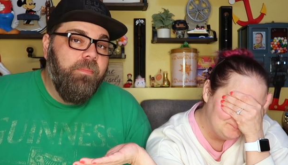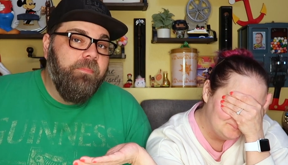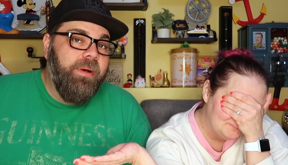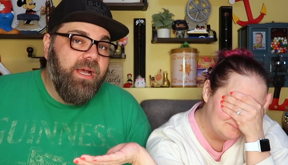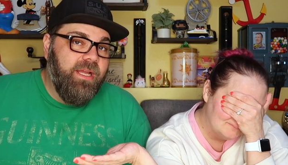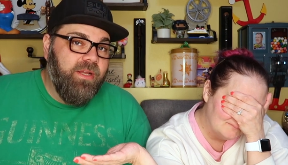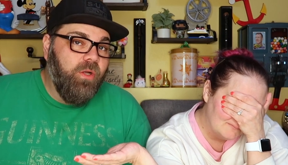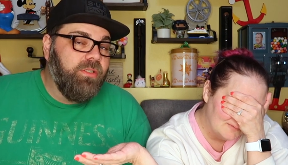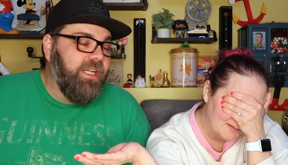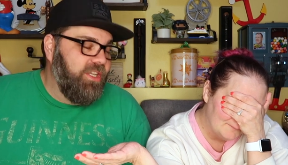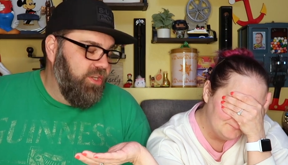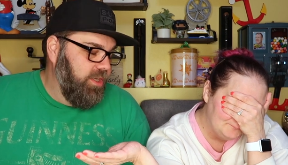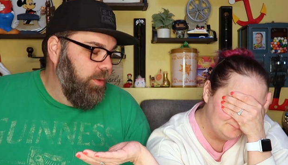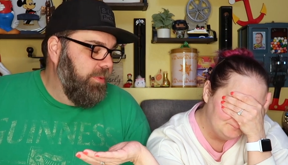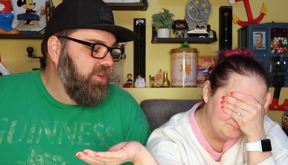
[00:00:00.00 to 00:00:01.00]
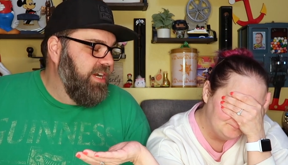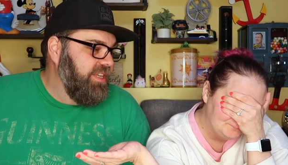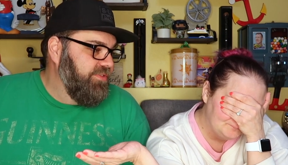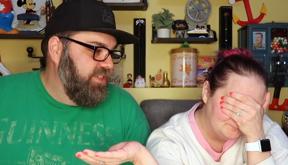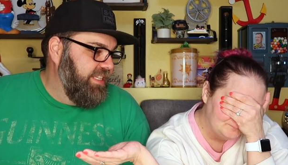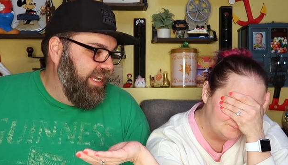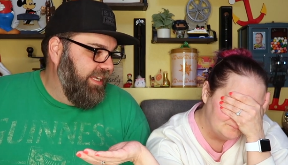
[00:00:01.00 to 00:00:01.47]
Speaker 1: But hold on, you can open your
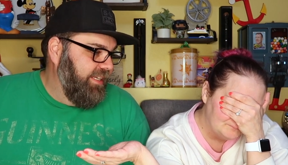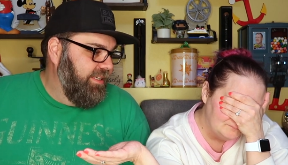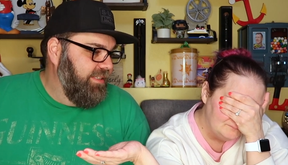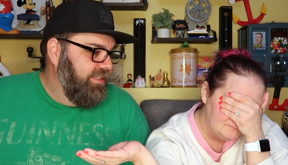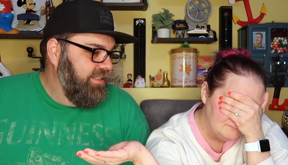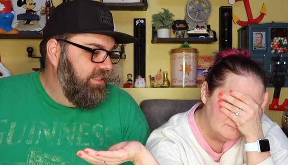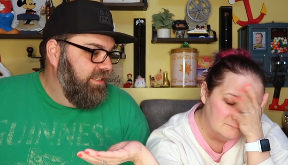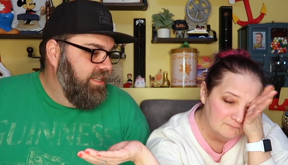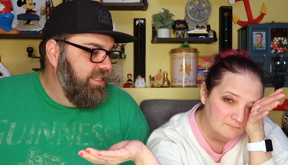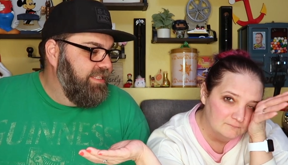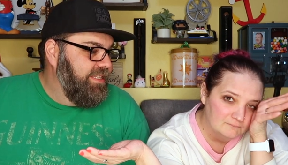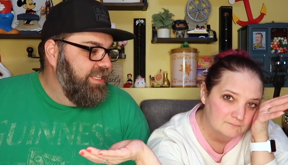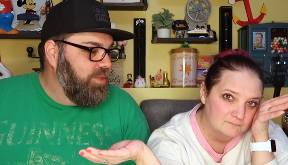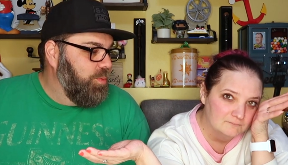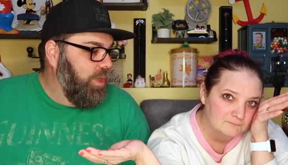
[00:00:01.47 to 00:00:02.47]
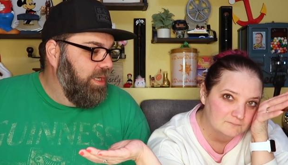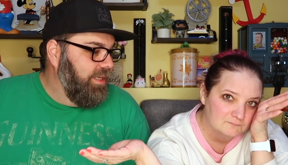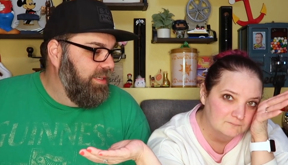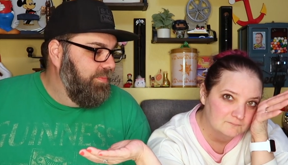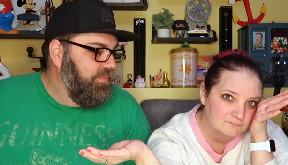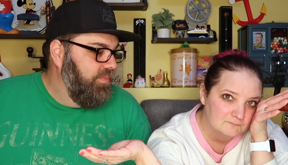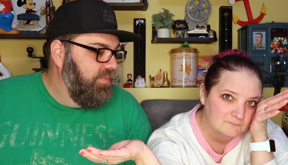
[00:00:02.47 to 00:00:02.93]
eyes for a second, because this
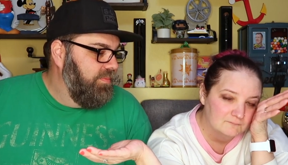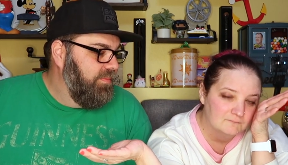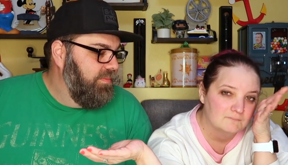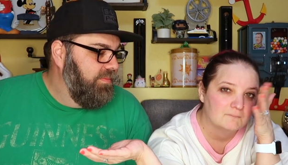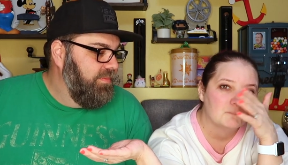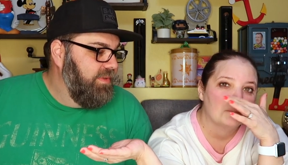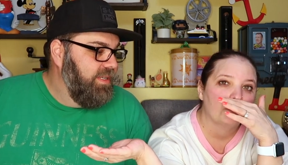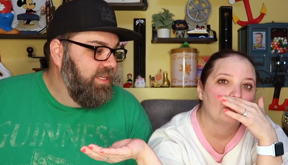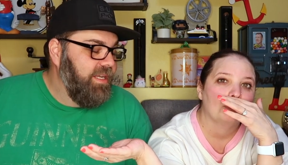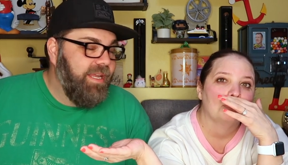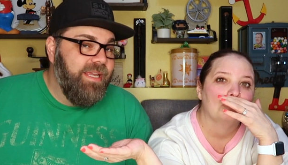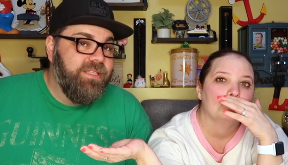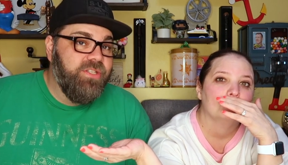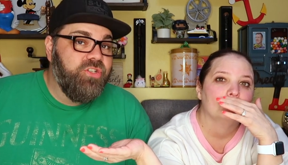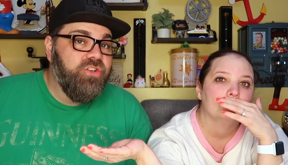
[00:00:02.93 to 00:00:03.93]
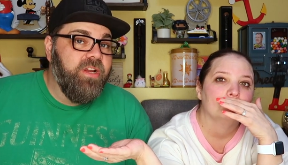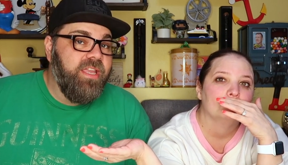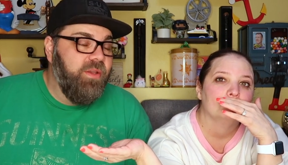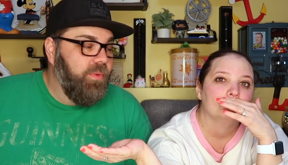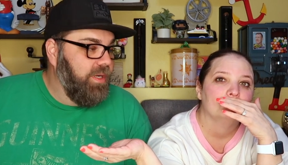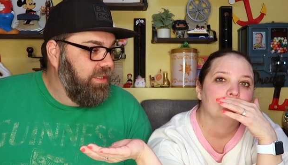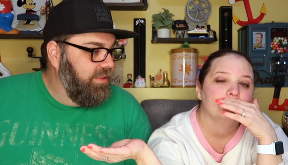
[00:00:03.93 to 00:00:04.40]
one is a
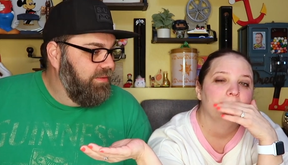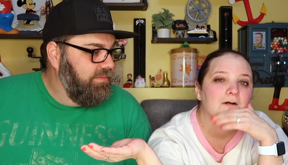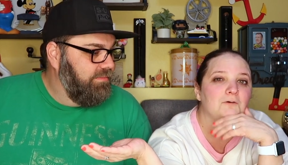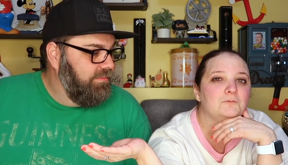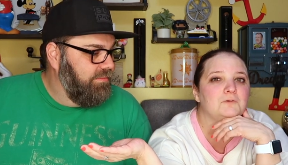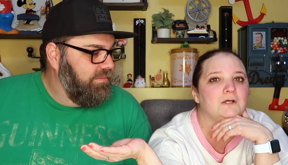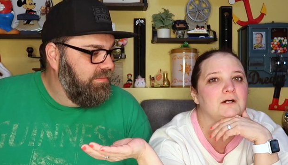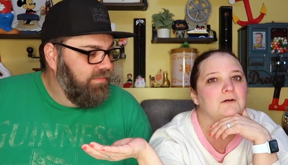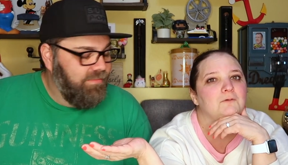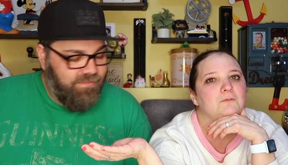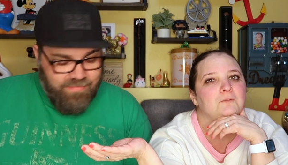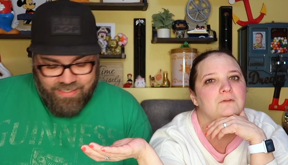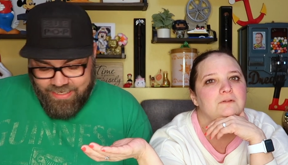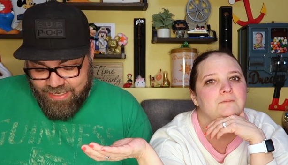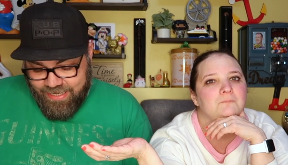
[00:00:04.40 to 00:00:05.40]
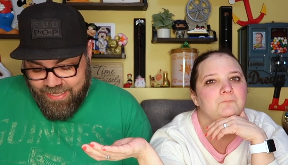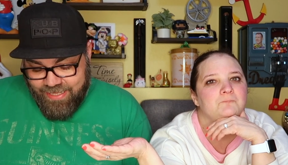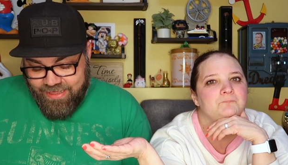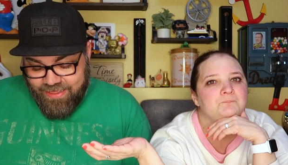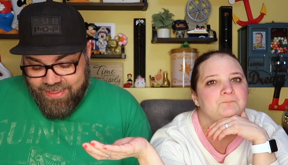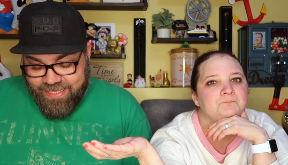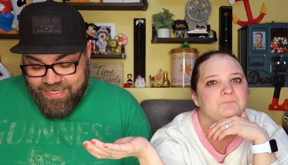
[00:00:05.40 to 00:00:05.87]
tricky one.
Speaker 2: Oh no.
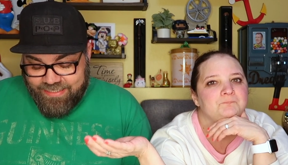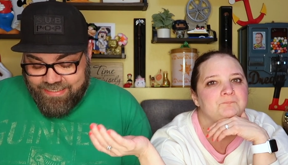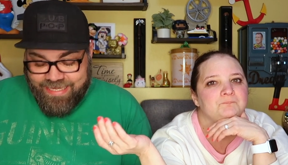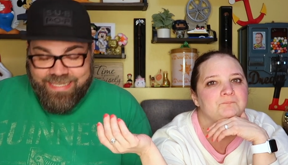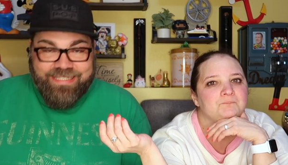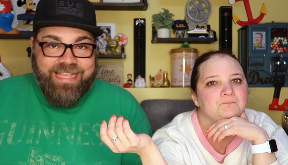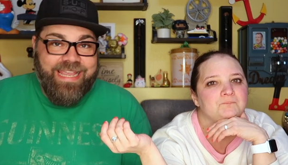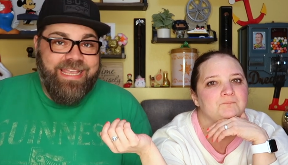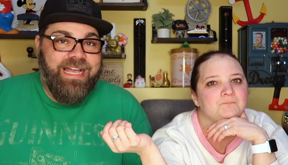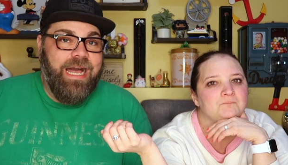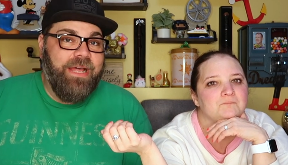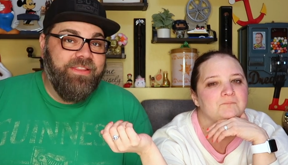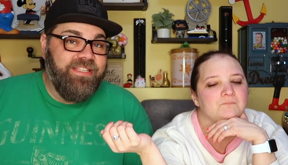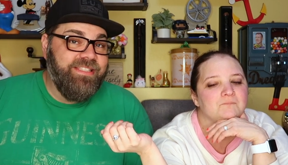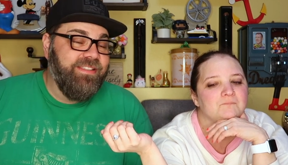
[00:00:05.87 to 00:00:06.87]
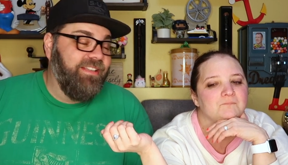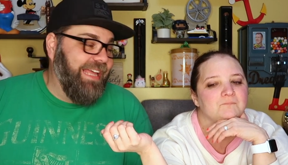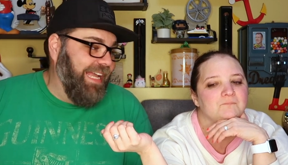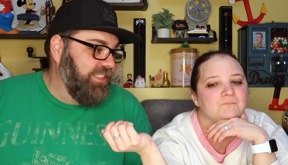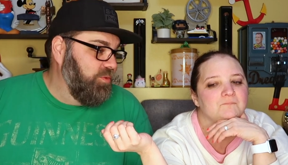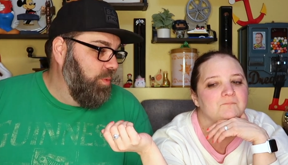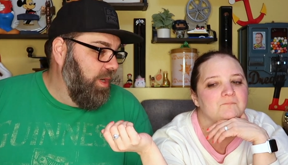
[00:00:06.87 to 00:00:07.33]
Speaker 1: This is a con. This is the
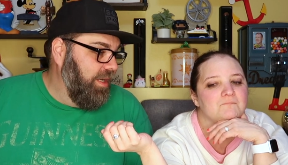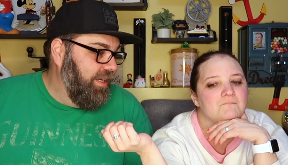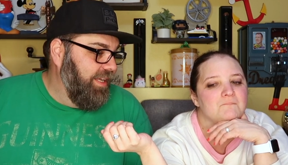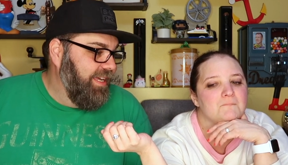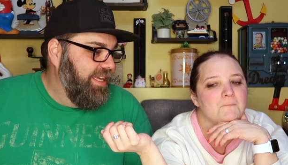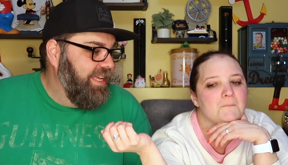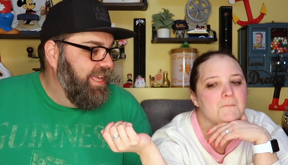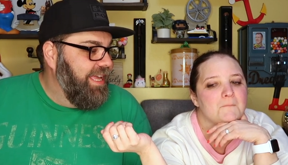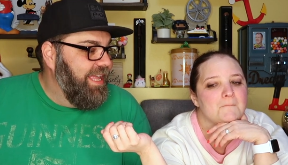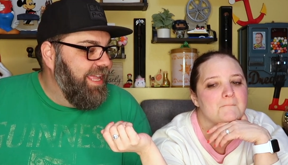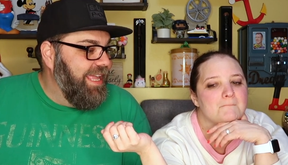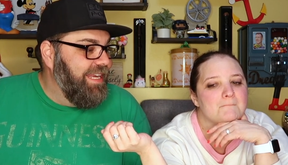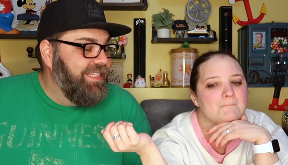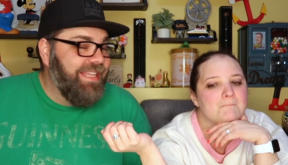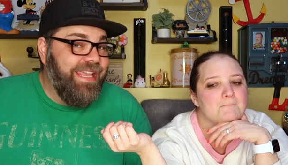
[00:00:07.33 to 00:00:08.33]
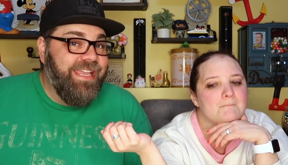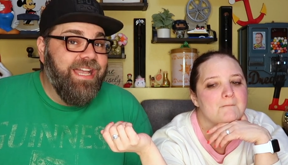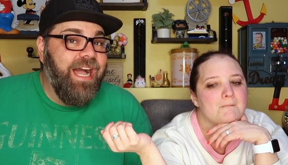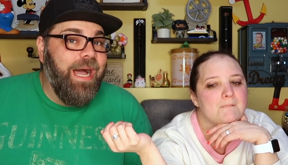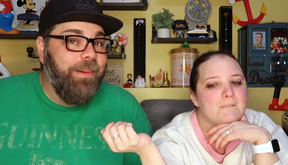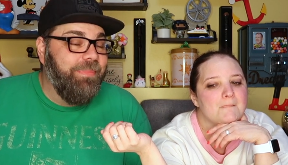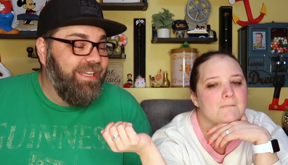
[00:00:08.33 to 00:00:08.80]
last one. It is a
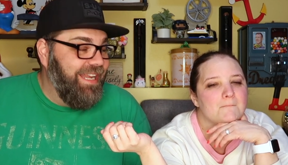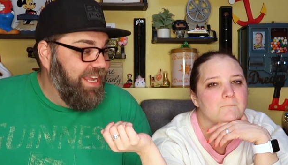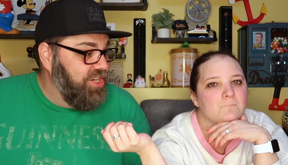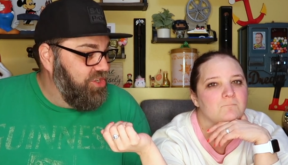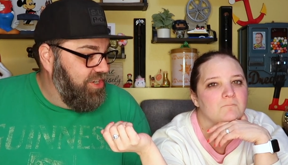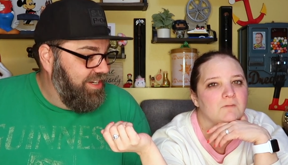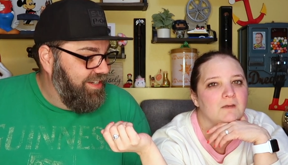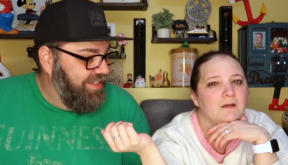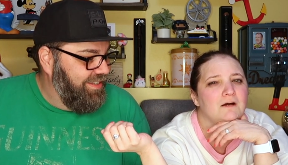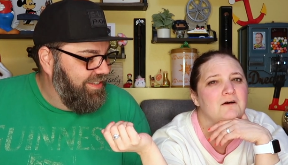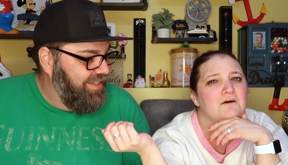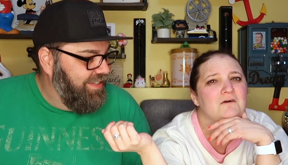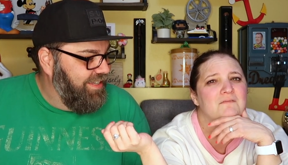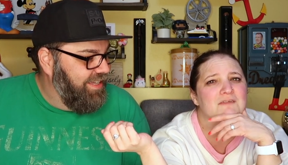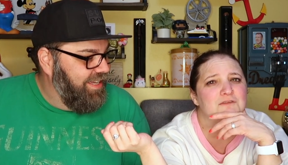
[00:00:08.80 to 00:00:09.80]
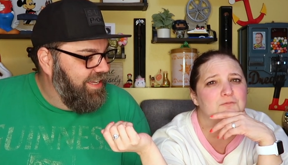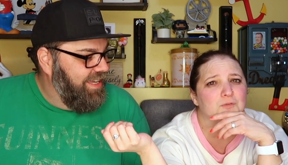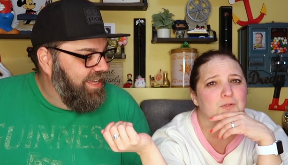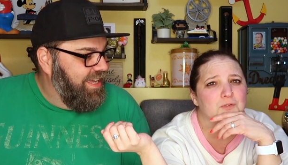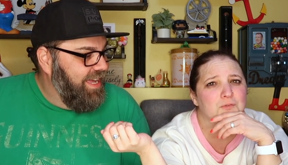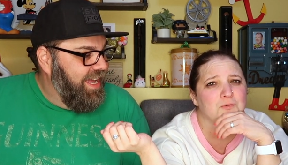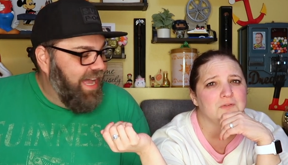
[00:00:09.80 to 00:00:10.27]
combination.
Speaker 2: Oh, that's
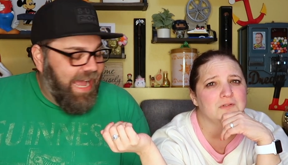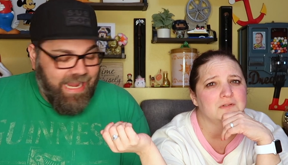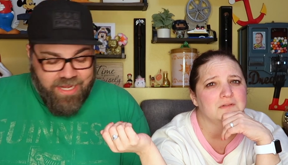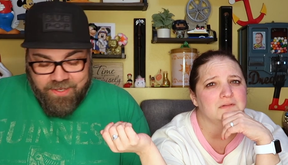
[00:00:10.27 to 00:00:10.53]
rude.
Speaker 1: I